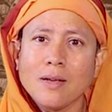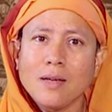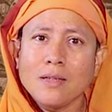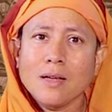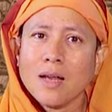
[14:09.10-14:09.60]

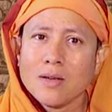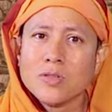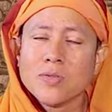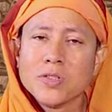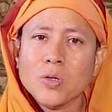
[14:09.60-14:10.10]
in the lives
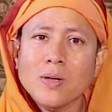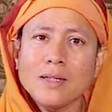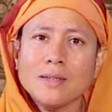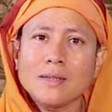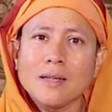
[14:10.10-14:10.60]
of
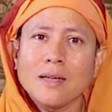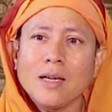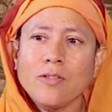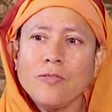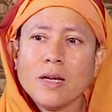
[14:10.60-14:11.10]
students,
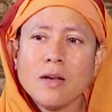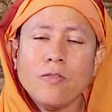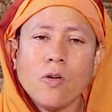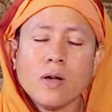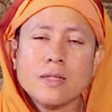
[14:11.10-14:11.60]
if we can
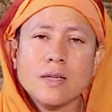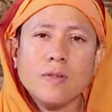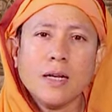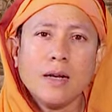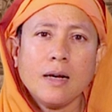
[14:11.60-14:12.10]
focus
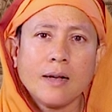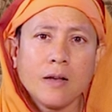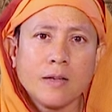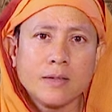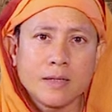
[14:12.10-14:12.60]
even a little
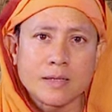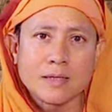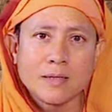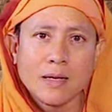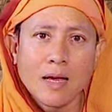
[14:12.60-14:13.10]
on
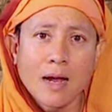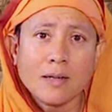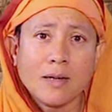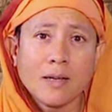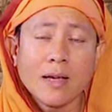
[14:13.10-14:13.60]
this
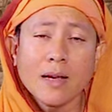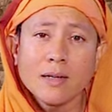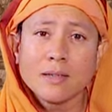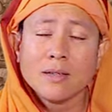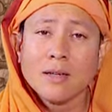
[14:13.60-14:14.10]
and
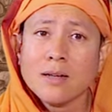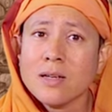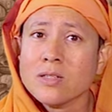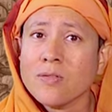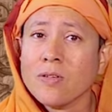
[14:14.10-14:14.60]
create
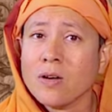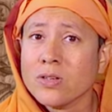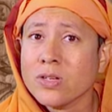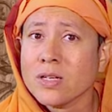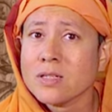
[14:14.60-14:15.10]
theories of
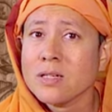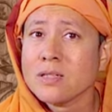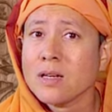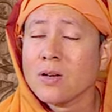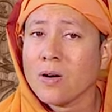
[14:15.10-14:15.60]
consciousness
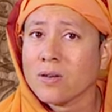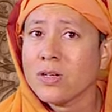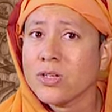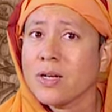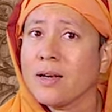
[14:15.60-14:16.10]
and
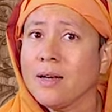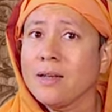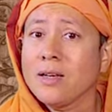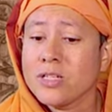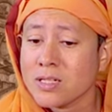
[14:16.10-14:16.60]
cognition and
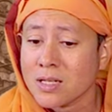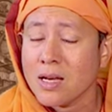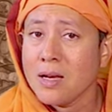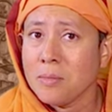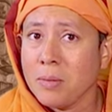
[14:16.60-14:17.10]
intelligence
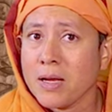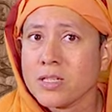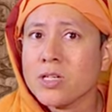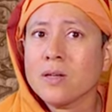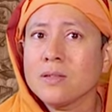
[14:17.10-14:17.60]

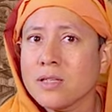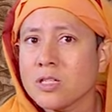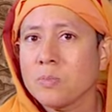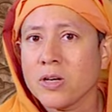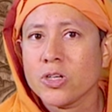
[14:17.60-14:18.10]
based on this
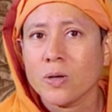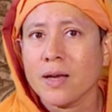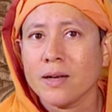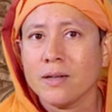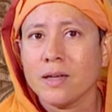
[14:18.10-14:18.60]
spiritual
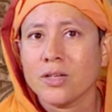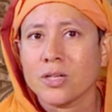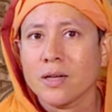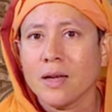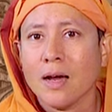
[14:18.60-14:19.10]

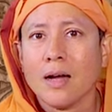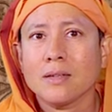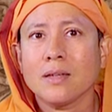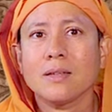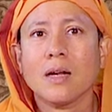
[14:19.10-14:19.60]
heritage, I
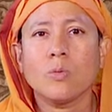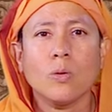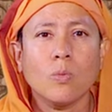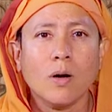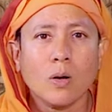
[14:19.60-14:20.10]
think that would
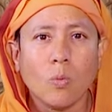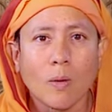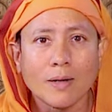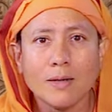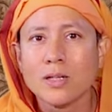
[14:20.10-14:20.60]
work
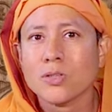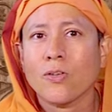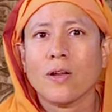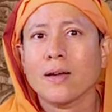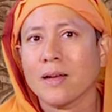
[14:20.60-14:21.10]
wonders
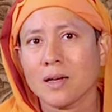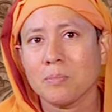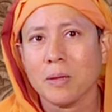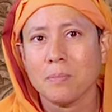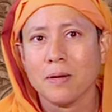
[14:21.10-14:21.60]
for our young
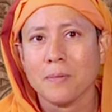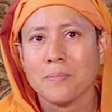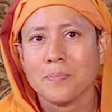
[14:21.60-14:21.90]
people.